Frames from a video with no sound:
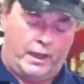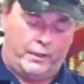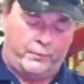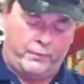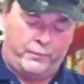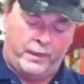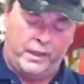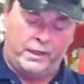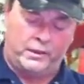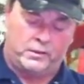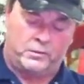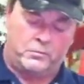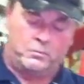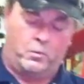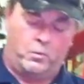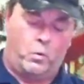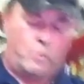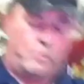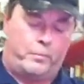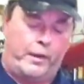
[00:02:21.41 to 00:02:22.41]
I think I'm
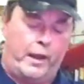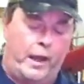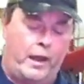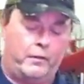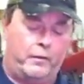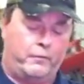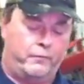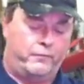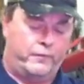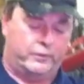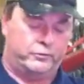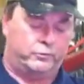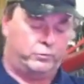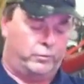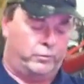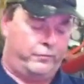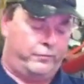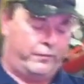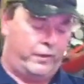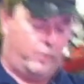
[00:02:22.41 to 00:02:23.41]
more proud of this
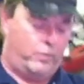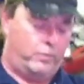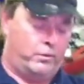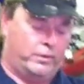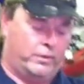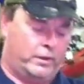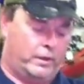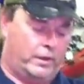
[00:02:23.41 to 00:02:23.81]
one though.